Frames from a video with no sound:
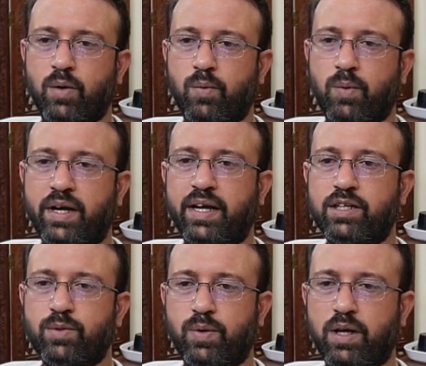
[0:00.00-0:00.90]

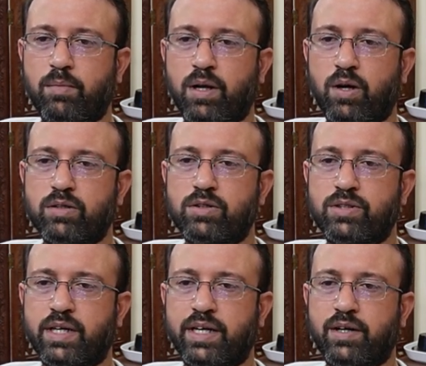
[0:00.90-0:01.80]
Vertex 1 belongs to
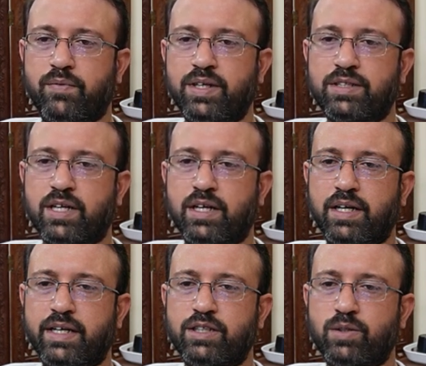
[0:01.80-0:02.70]
set which
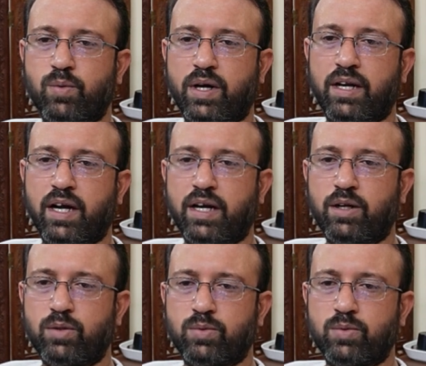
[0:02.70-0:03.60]
contains 1
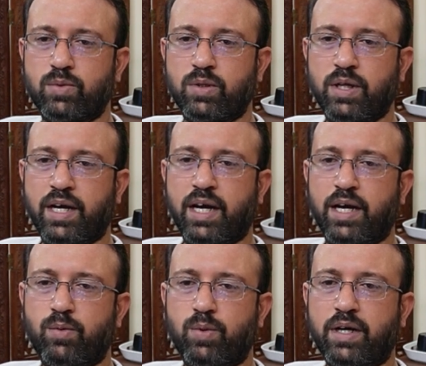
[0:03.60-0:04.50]
and 2,
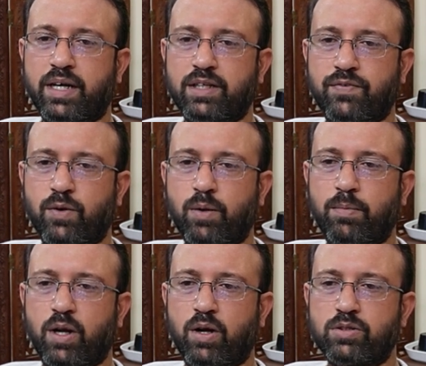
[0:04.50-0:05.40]
and vertex 4
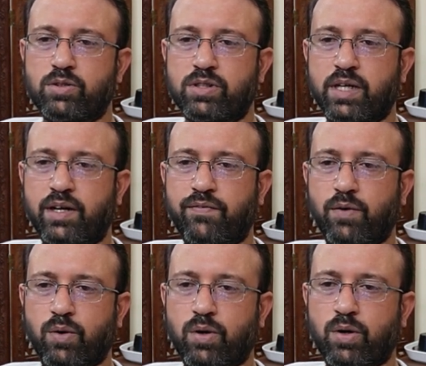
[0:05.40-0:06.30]
belongs to set
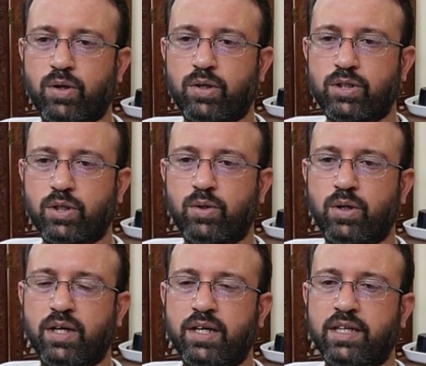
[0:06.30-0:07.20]
4. So
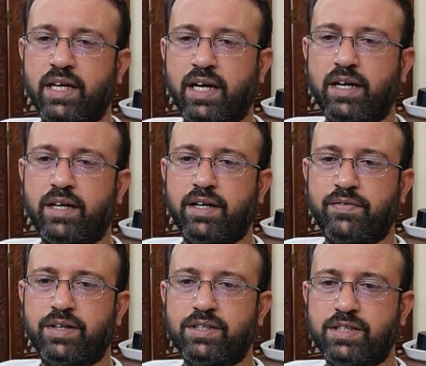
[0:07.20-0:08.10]
they are in
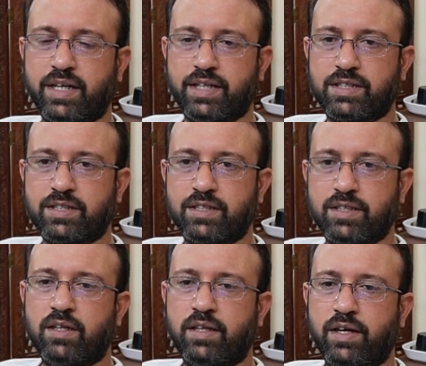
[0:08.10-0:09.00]
different sets.
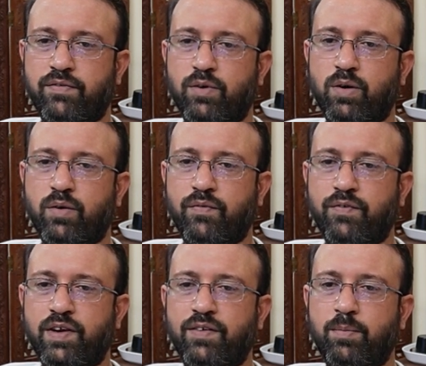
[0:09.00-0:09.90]
Therefore,
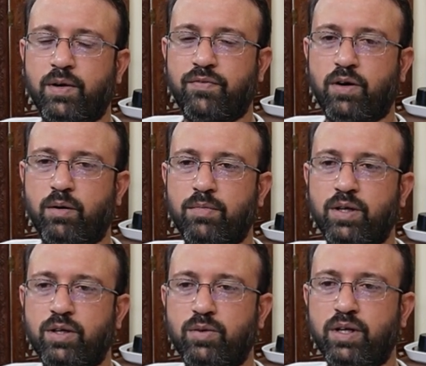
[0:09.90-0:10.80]
we will perform
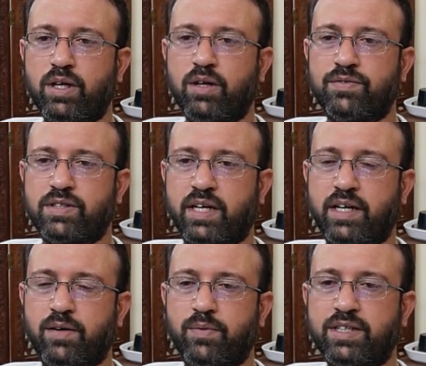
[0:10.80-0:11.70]
union of set
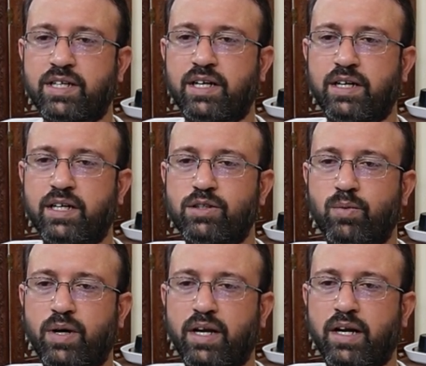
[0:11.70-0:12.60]
which contains
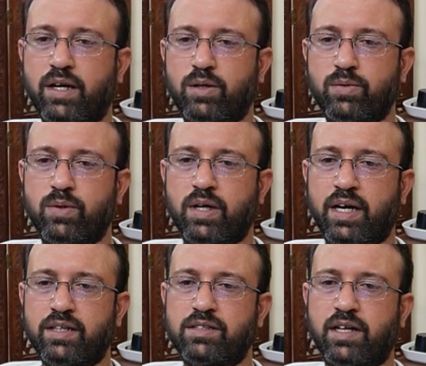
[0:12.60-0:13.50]
1 and 2
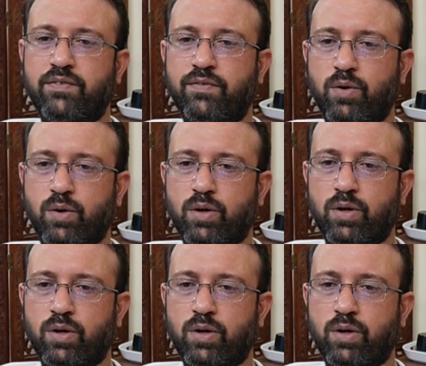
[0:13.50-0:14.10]
and set 4.